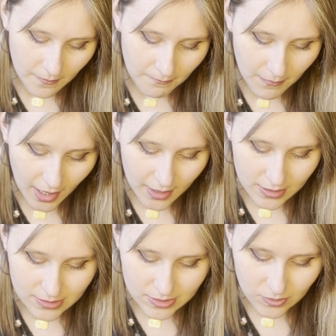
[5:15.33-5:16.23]

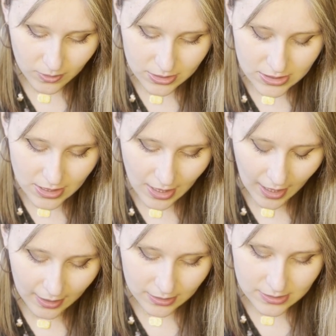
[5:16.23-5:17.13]
minus
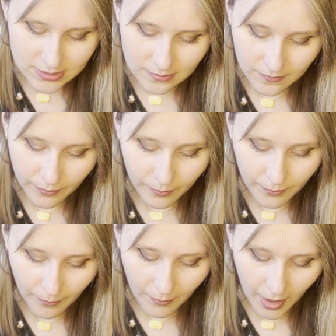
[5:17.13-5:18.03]
20x
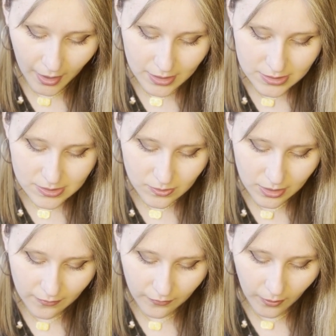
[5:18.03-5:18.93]
minus
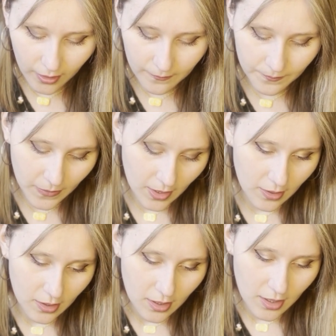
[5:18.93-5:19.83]
24.
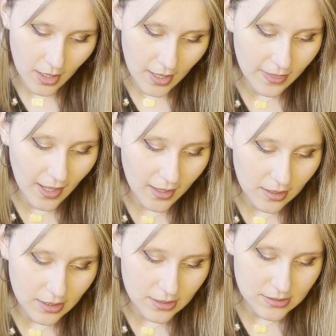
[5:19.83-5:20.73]
And that
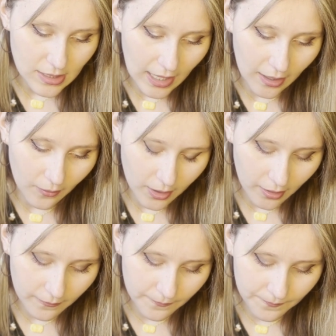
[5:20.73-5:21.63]
is our